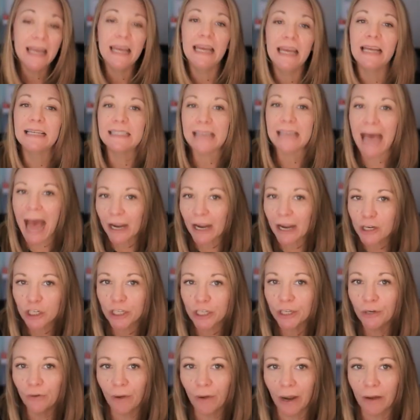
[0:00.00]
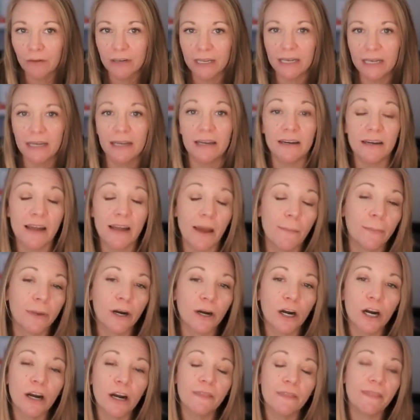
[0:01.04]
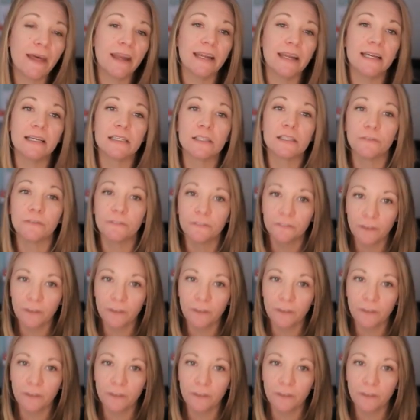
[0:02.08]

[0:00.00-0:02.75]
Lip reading: It's actually grounded in a number that is